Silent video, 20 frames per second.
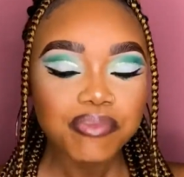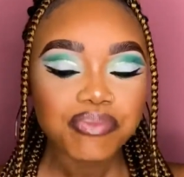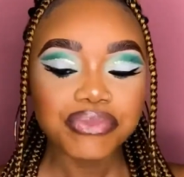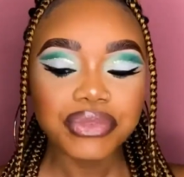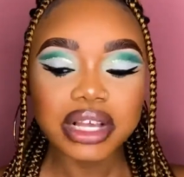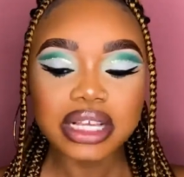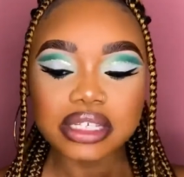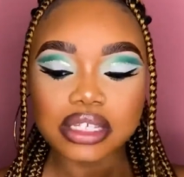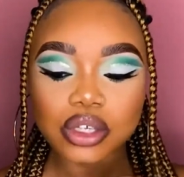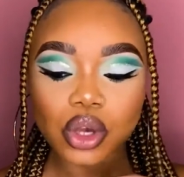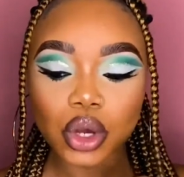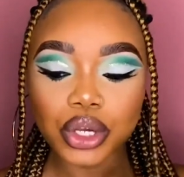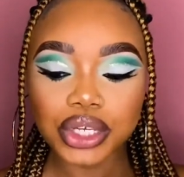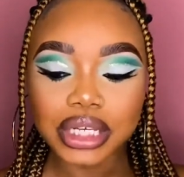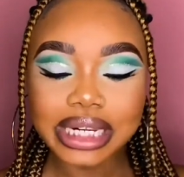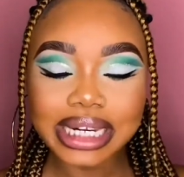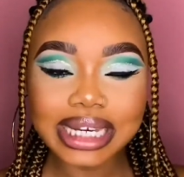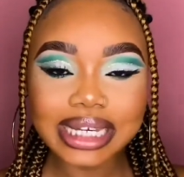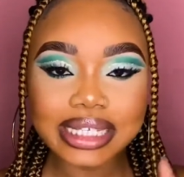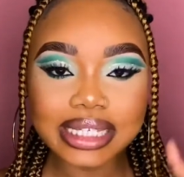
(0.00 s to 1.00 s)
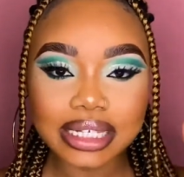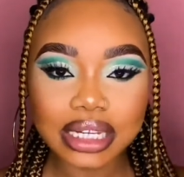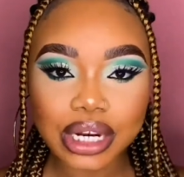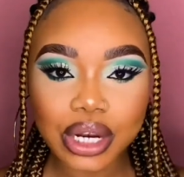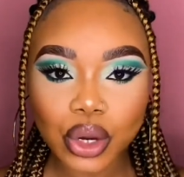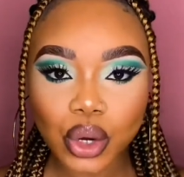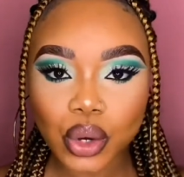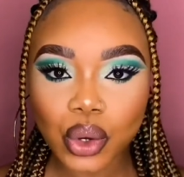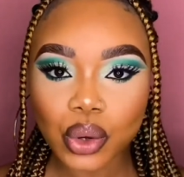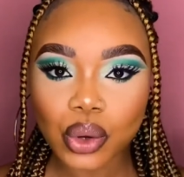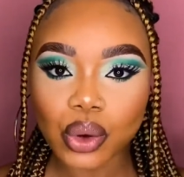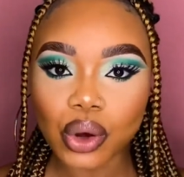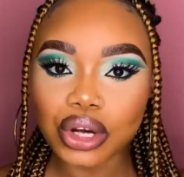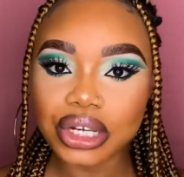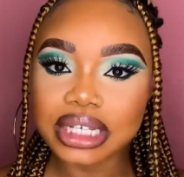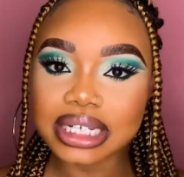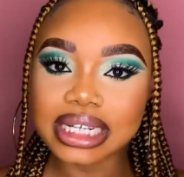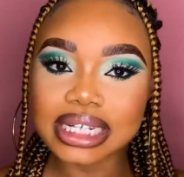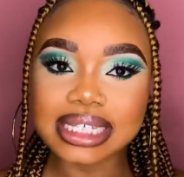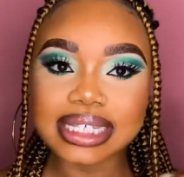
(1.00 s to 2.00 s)
This is all you need to know, all you
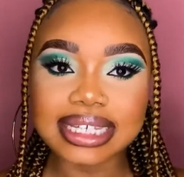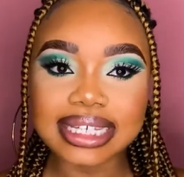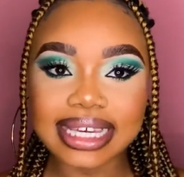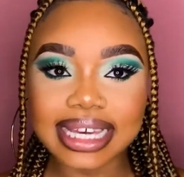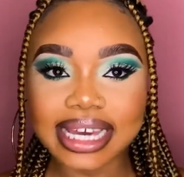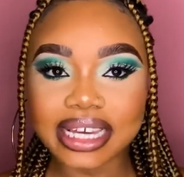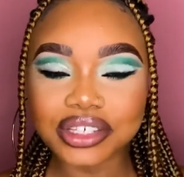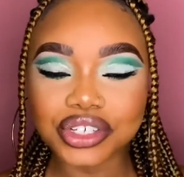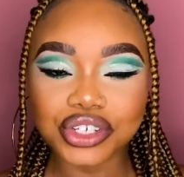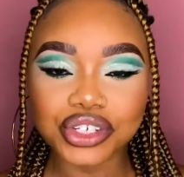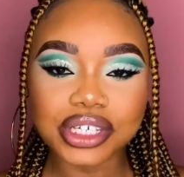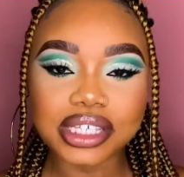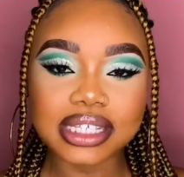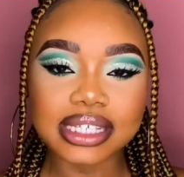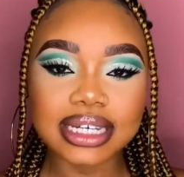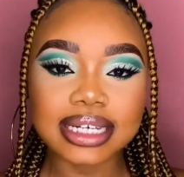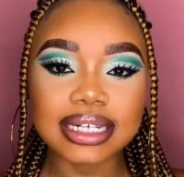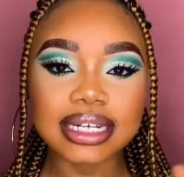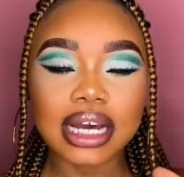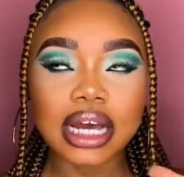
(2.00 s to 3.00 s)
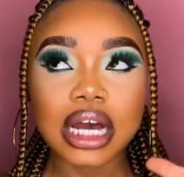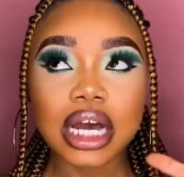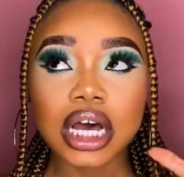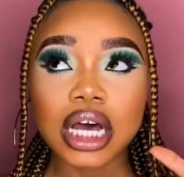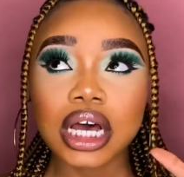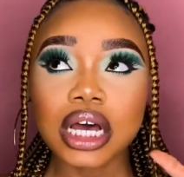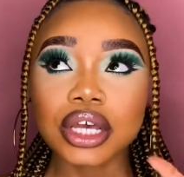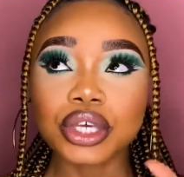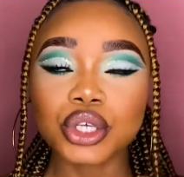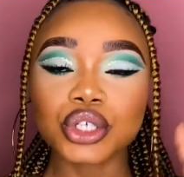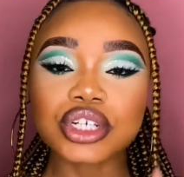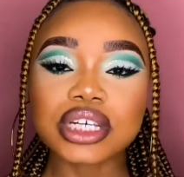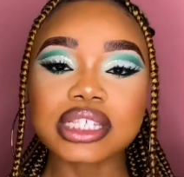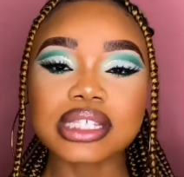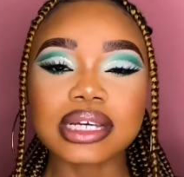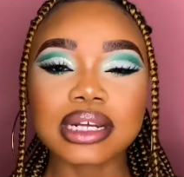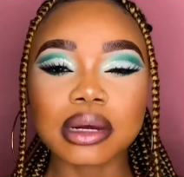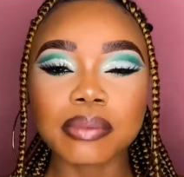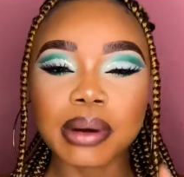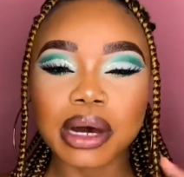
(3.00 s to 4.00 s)
need to get. You just
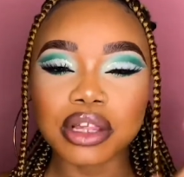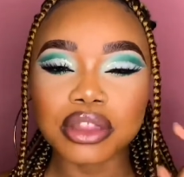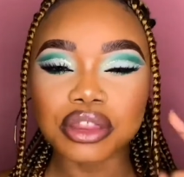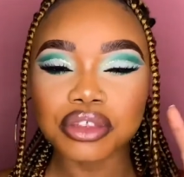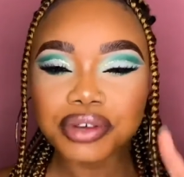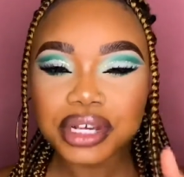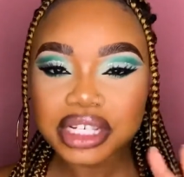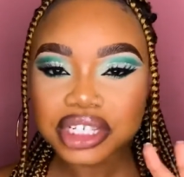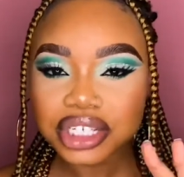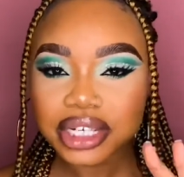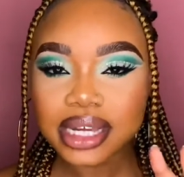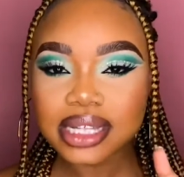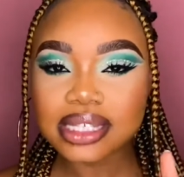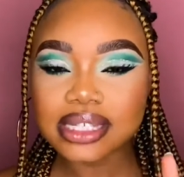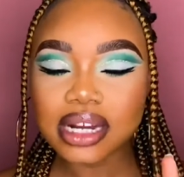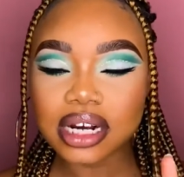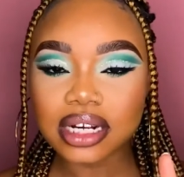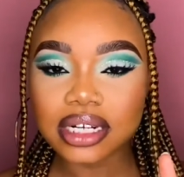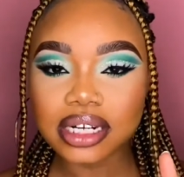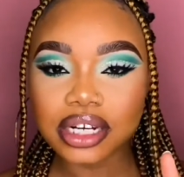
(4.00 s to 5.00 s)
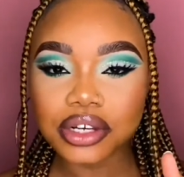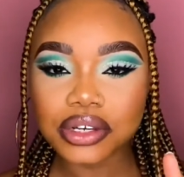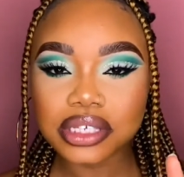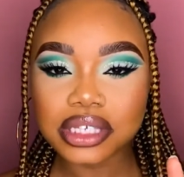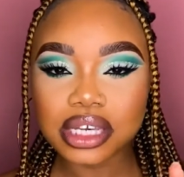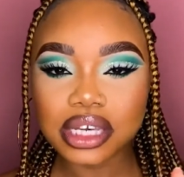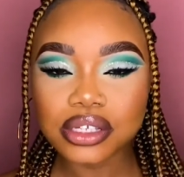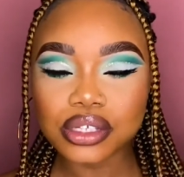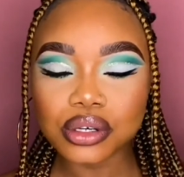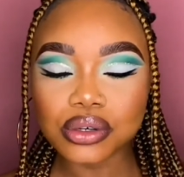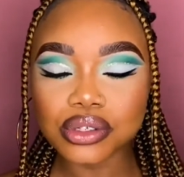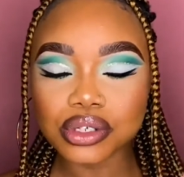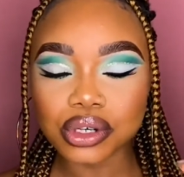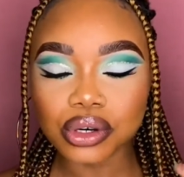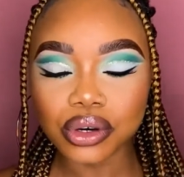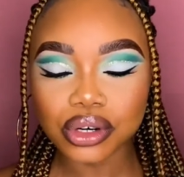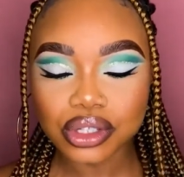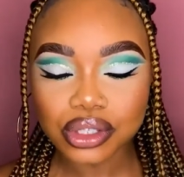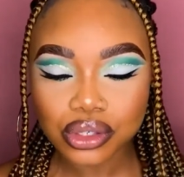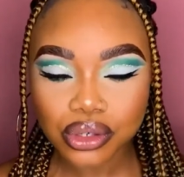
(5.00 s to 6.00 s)
need about 3 shades darker than your skin tone to
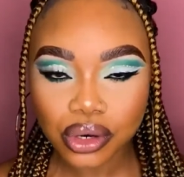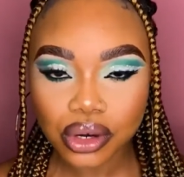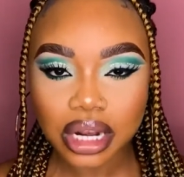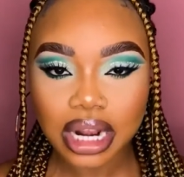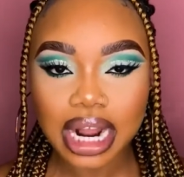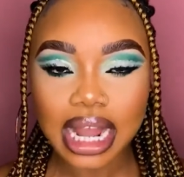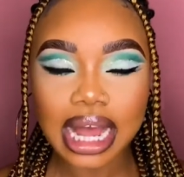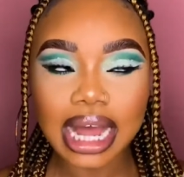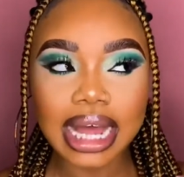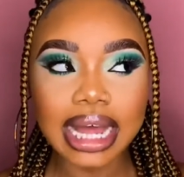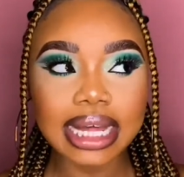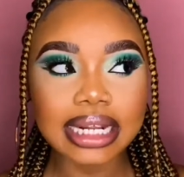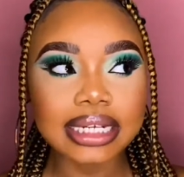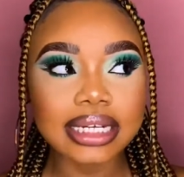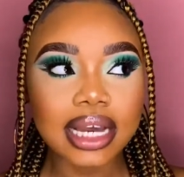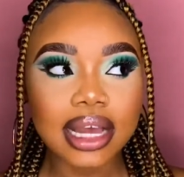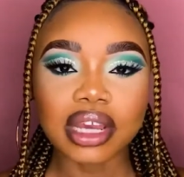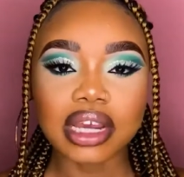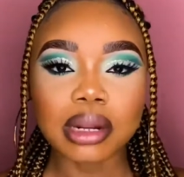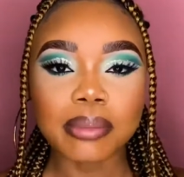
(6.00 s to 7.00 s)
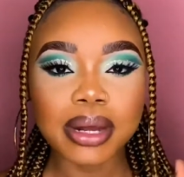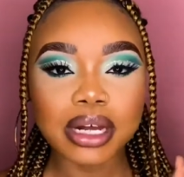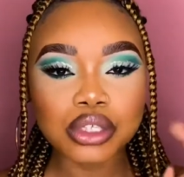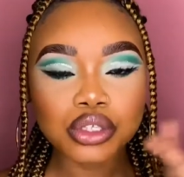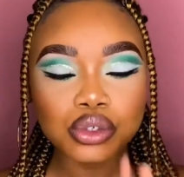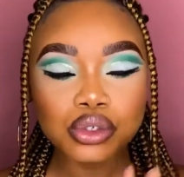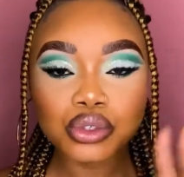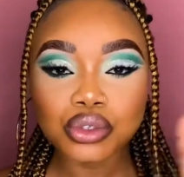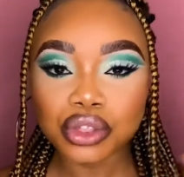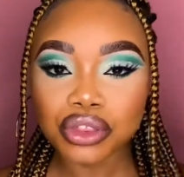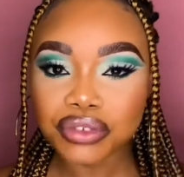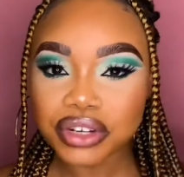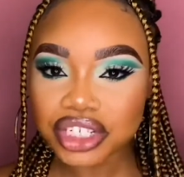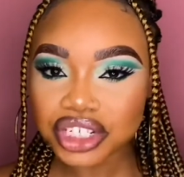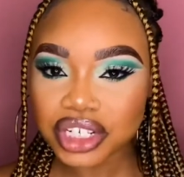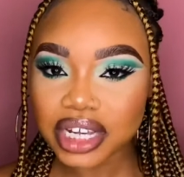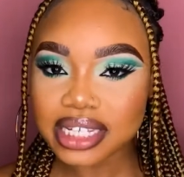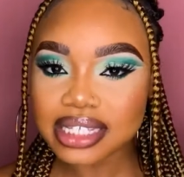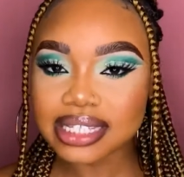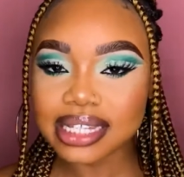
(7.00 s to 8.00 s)
contour, and about 2 to 3
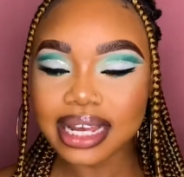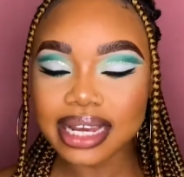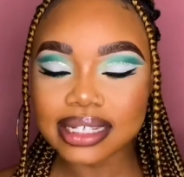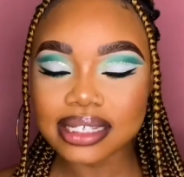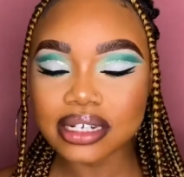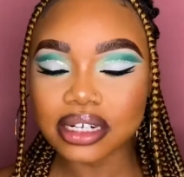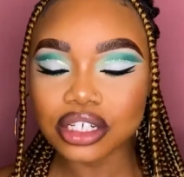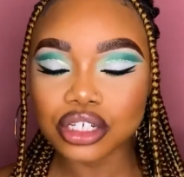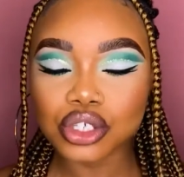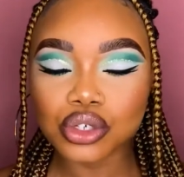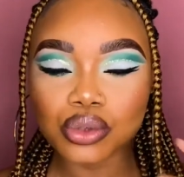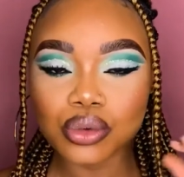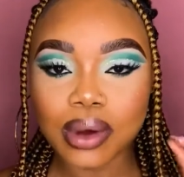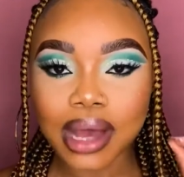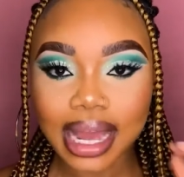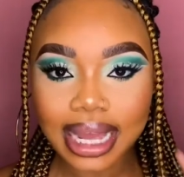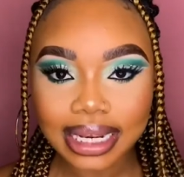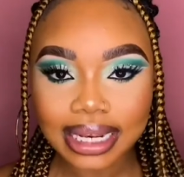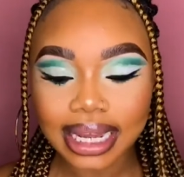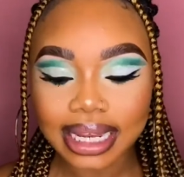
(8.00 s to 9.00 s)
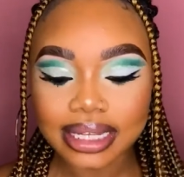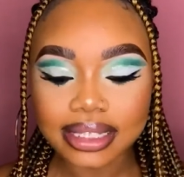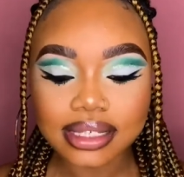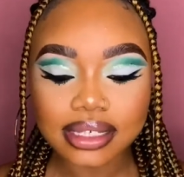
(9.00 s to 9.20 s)
shades lighter to highlight.